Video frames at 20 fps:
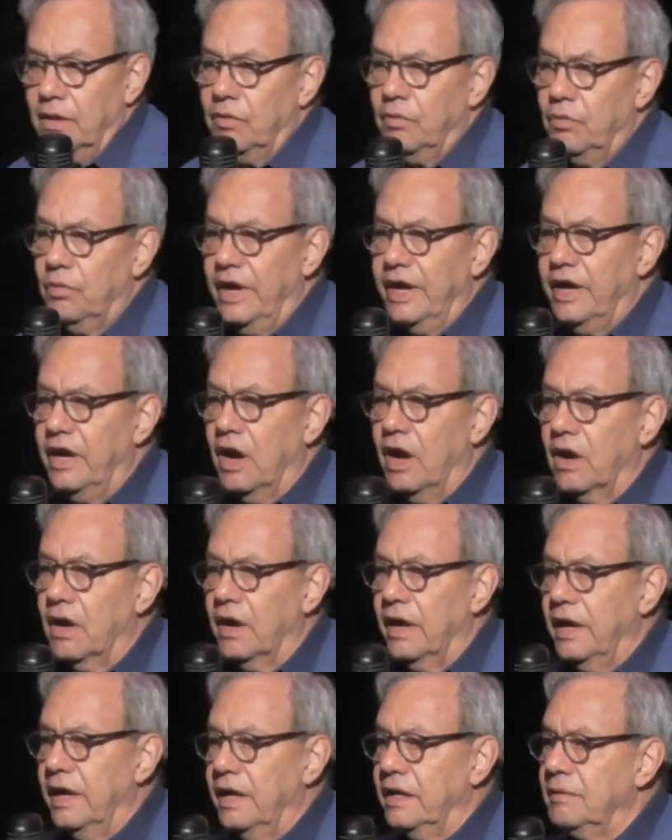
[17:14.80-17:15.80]
We are
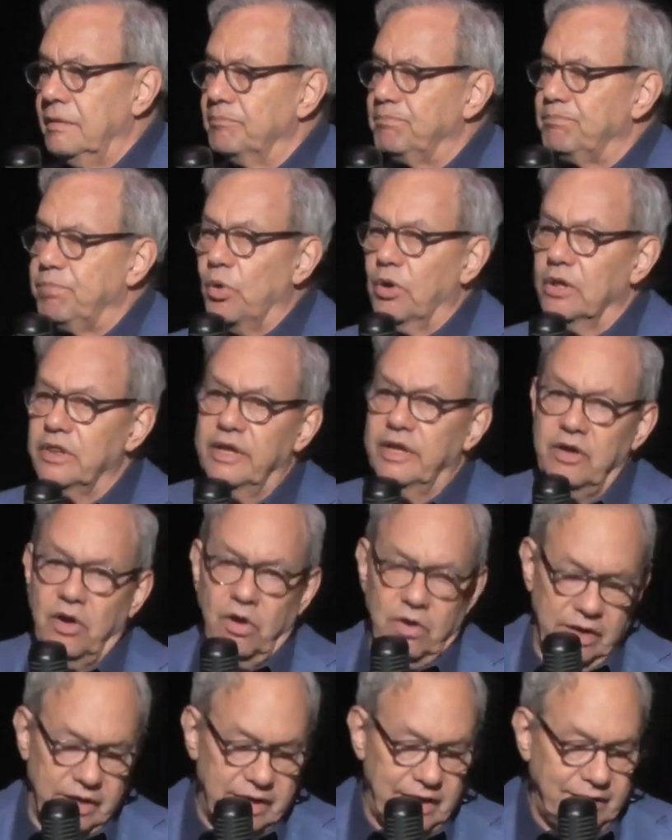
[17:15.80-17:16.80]
in Portland,
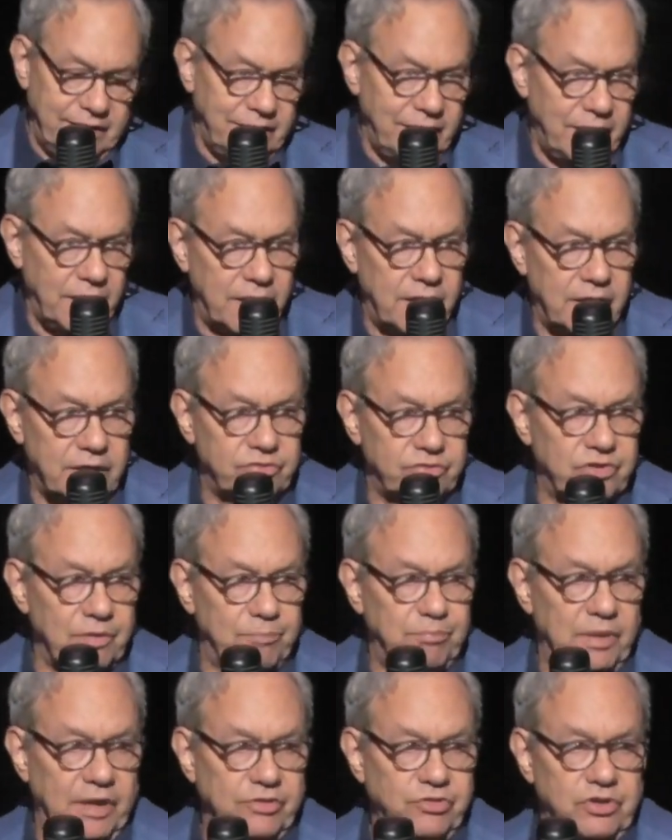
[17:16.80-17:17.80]
Oregon. It's a
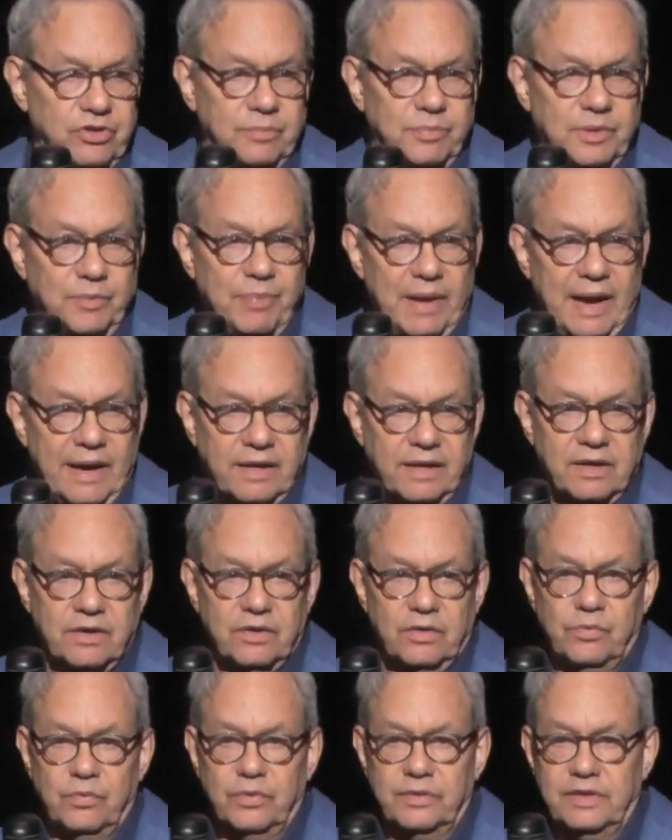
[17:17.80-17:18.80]
pleasure to be back
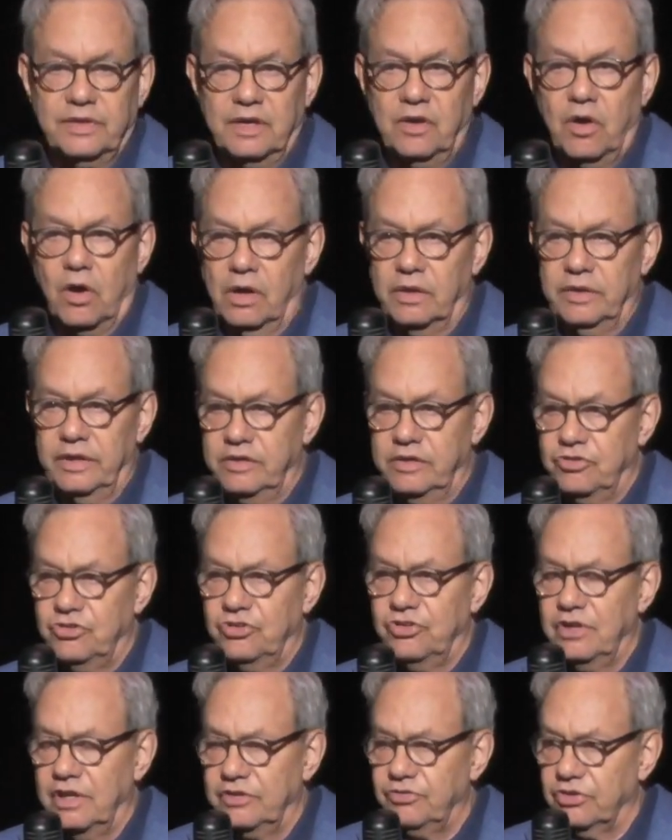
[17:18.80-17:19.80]
here with the Arlene
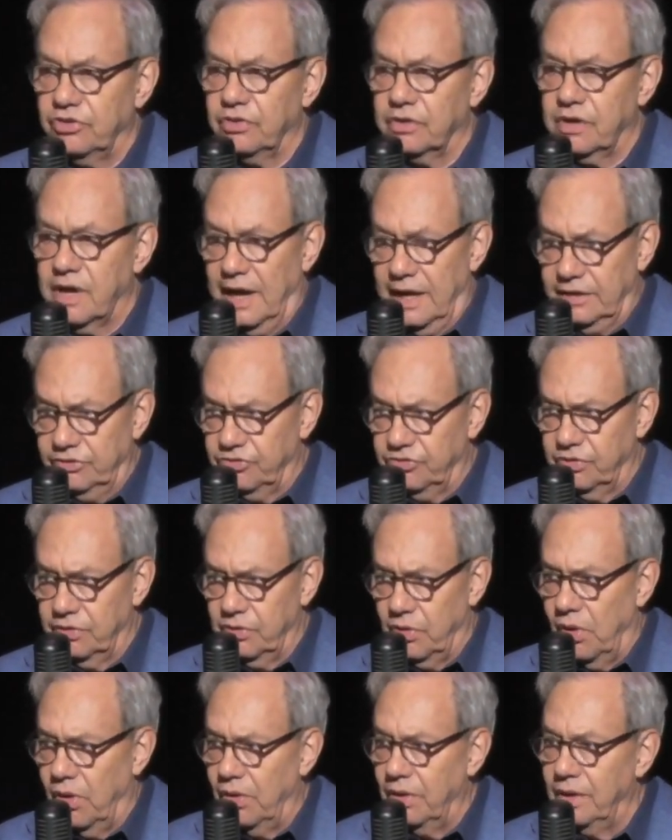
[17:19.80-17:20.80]
Schnitzer Concert
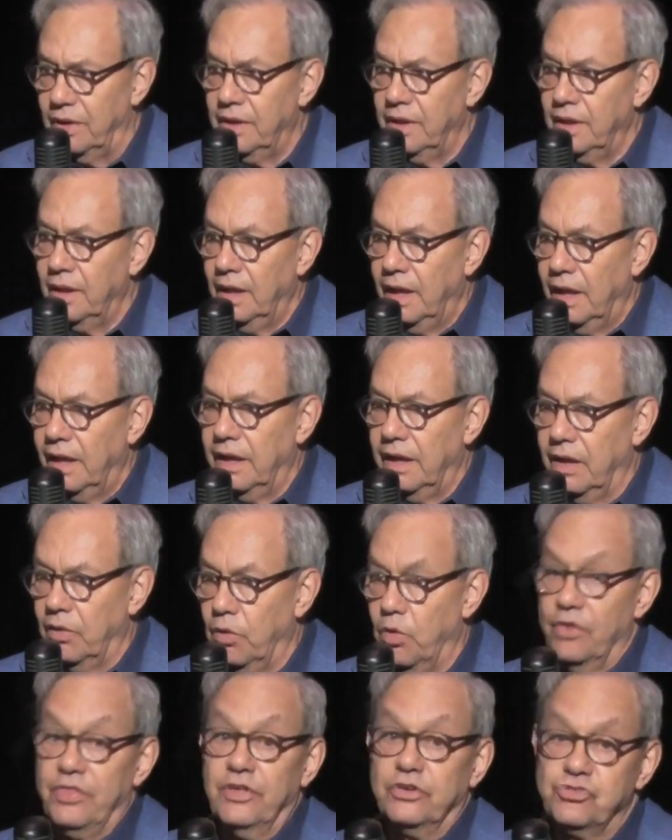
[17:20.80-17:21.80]
Hall,
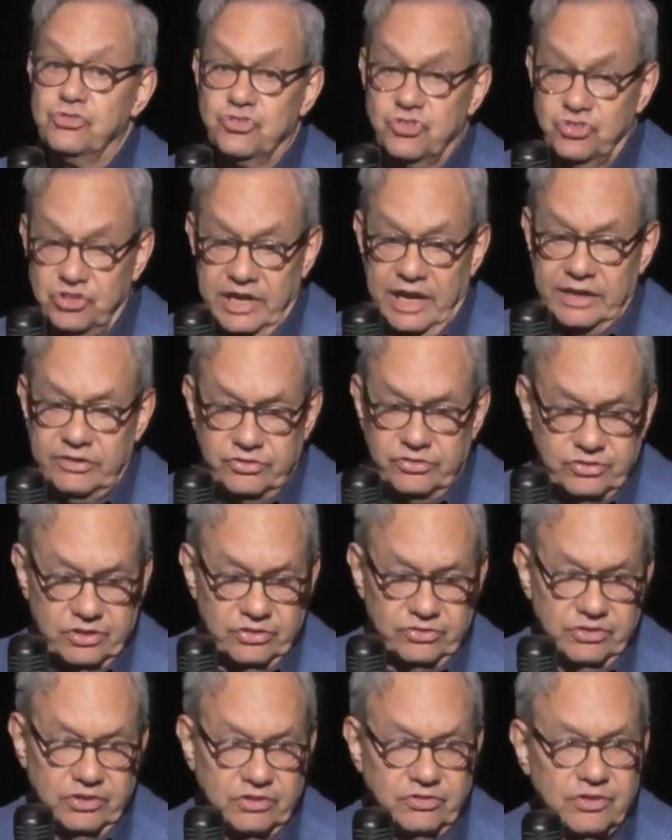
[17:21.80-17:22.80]
or the Schnitz,
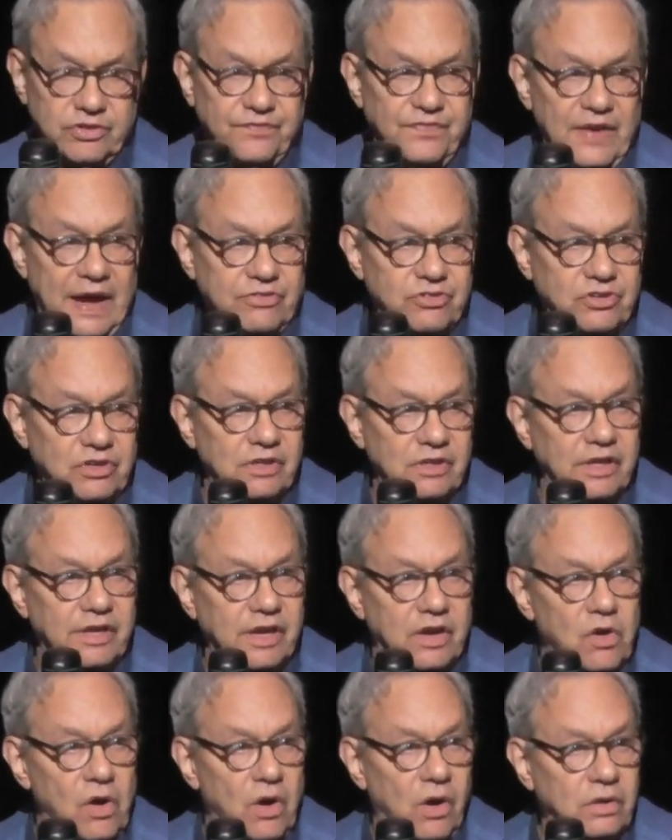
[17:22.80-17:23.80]
as it's affectionately
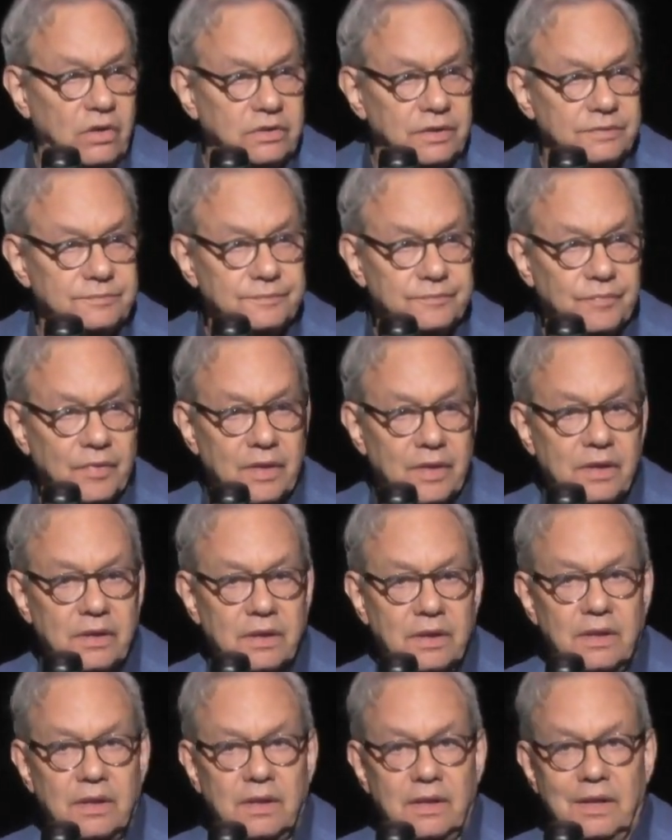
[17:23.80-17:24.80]
called.
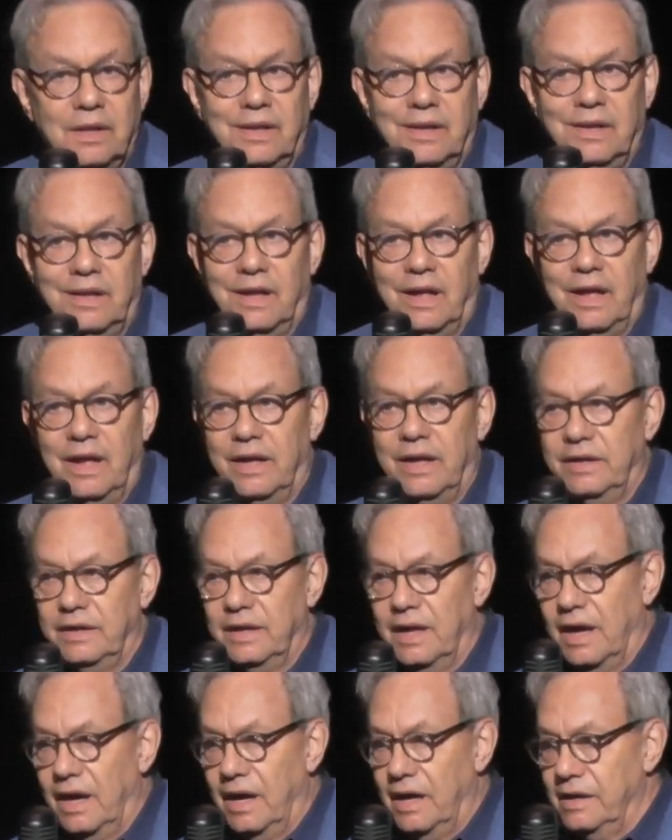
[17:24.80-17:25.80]

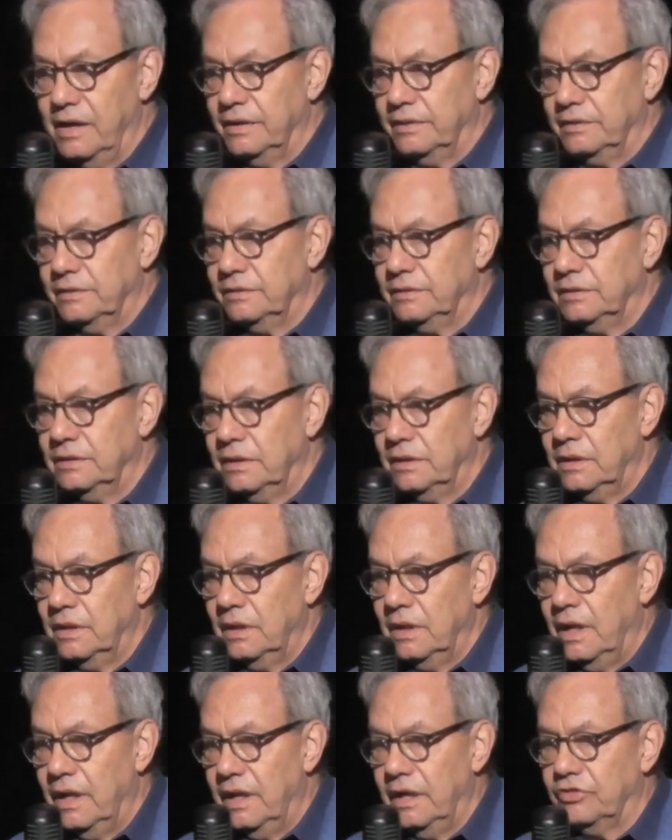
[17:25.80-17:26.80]
And
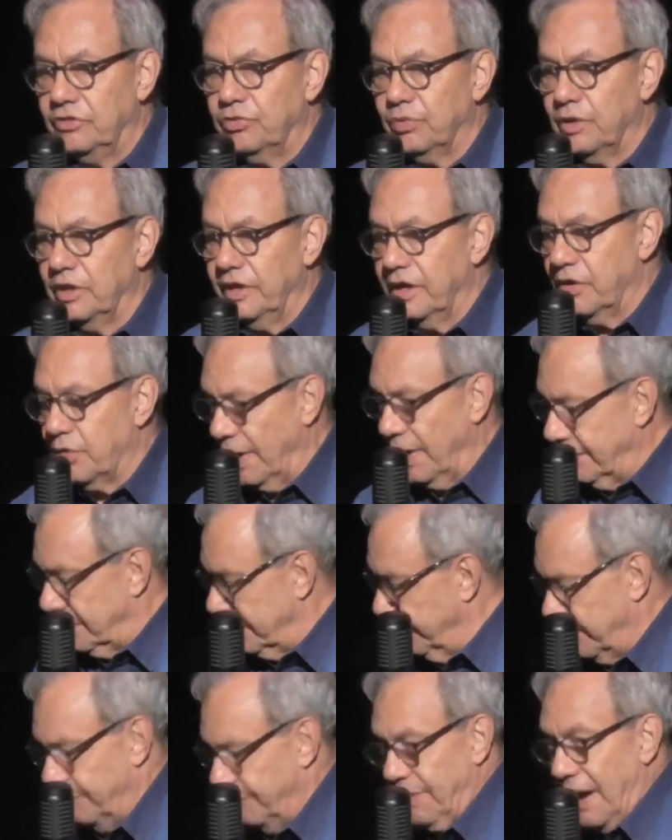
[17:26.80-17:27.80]
it's really great
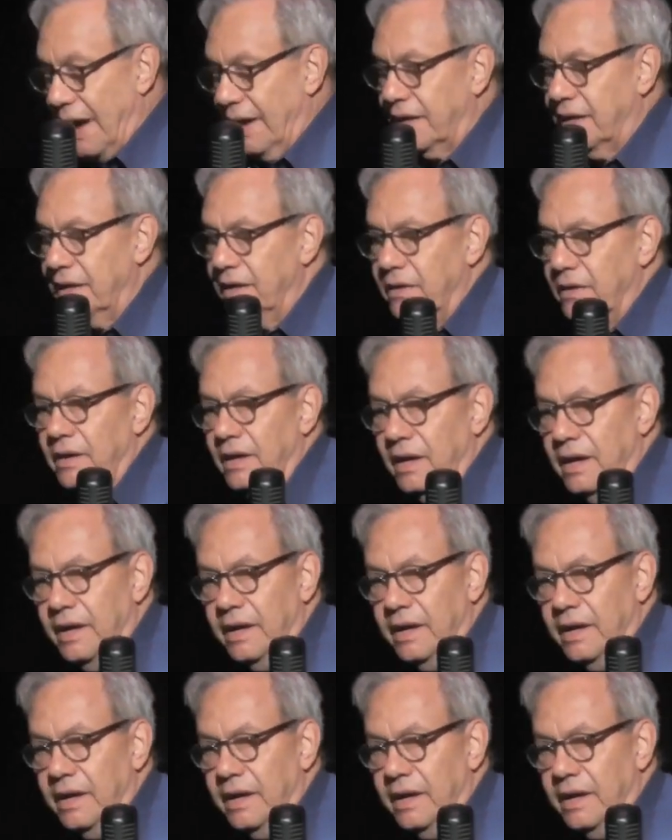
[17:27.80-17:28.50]
to be back here.